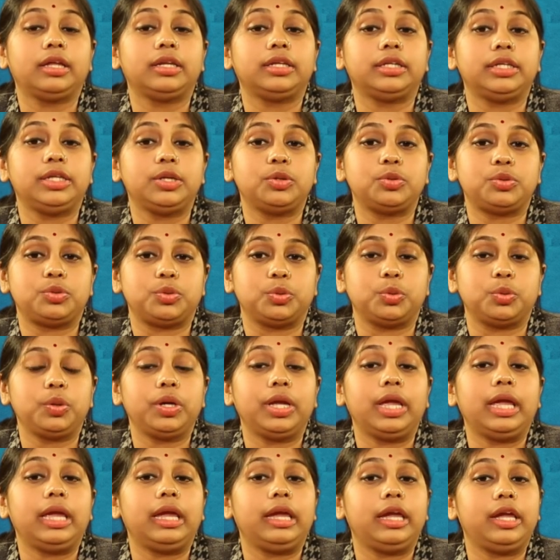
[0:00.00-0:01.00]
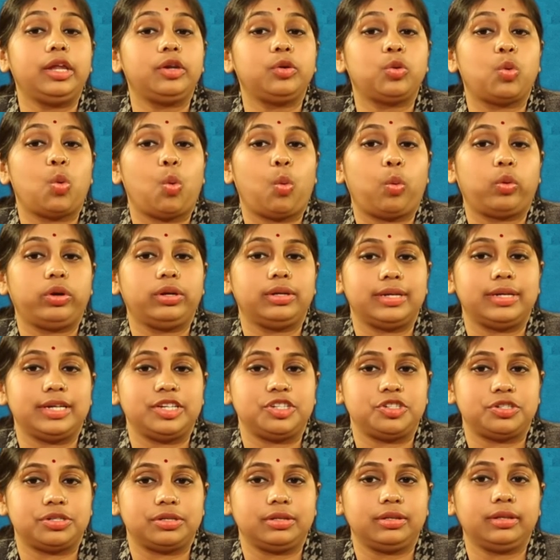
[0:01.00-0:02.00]
due to
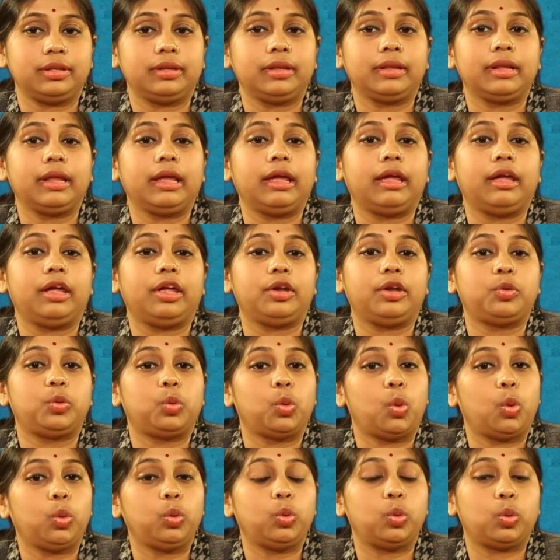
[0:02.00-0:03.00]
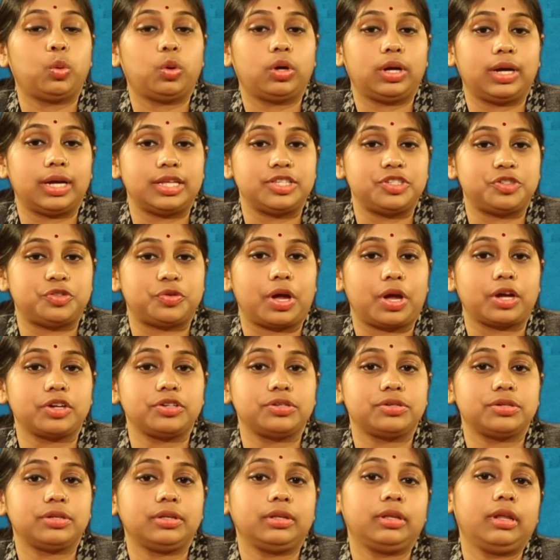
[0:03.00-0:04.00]
incoordination in road
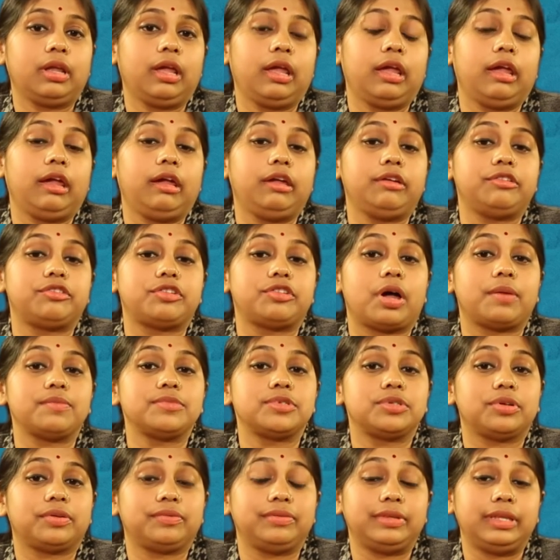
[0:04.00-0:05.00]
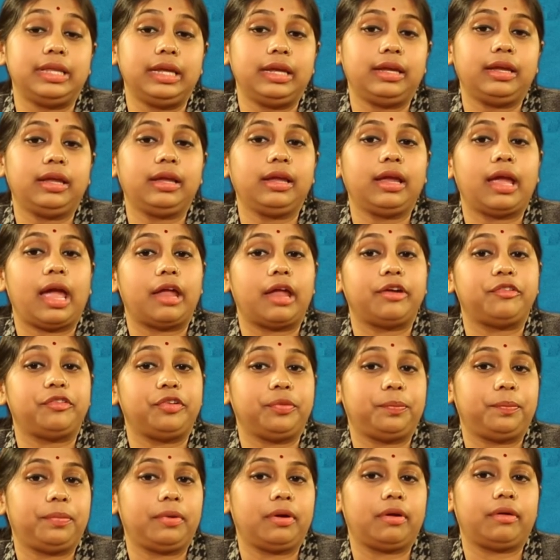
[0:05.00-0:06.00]
construction in terms of digging and
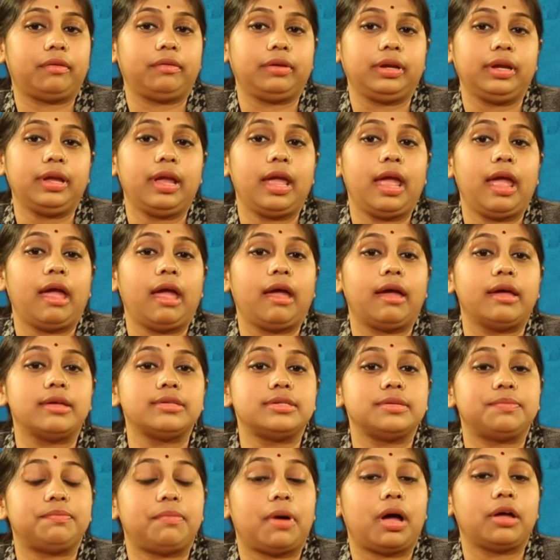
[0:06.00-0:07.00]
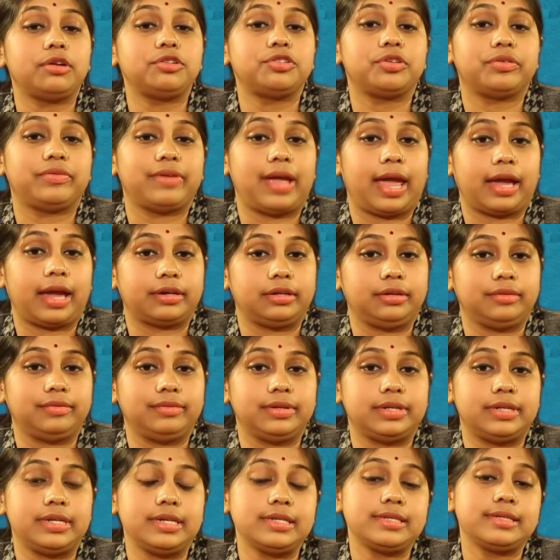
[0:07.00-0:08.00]
repairing as a part of
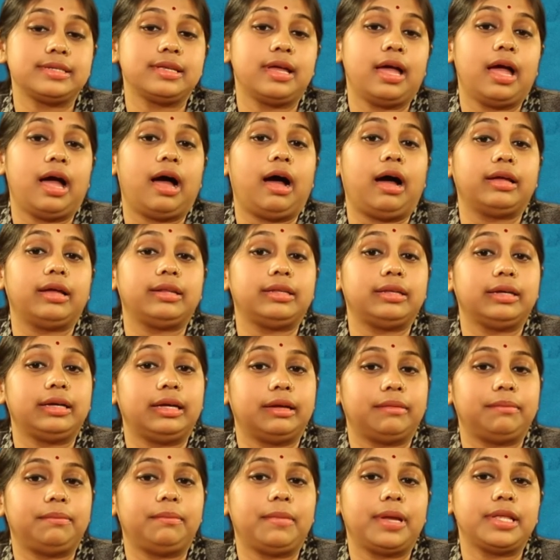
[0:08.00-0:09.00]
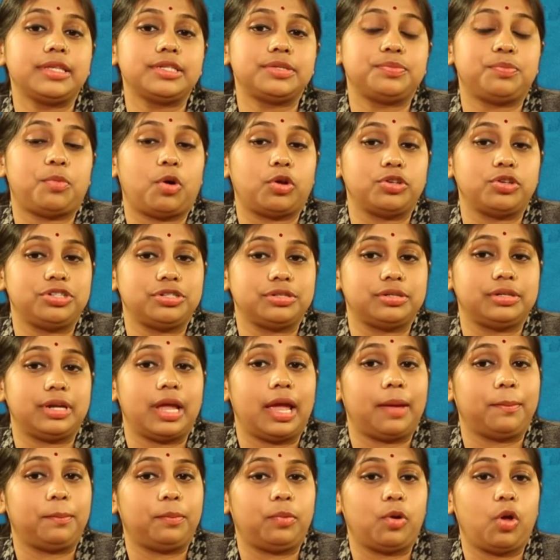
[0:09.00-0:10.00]
activities under government-sponsored
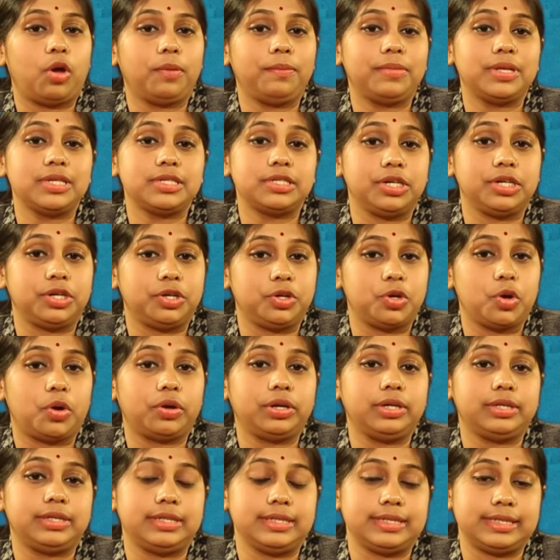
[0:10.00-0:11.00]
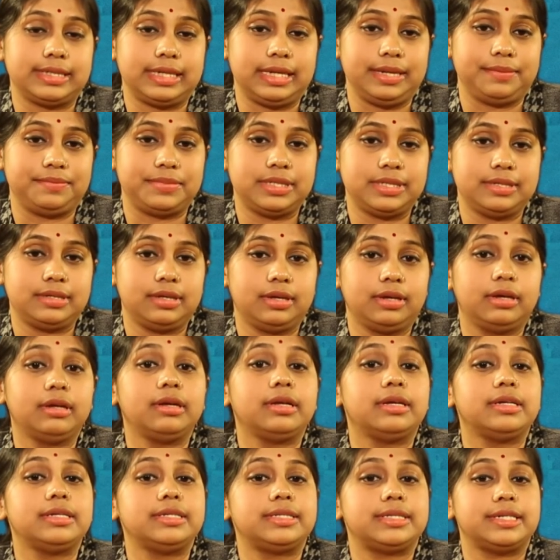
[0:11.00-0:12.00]
employment security schemes
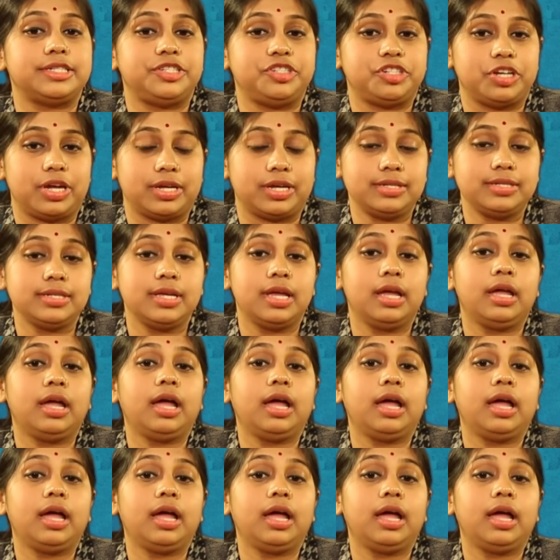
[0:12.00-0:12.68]
such as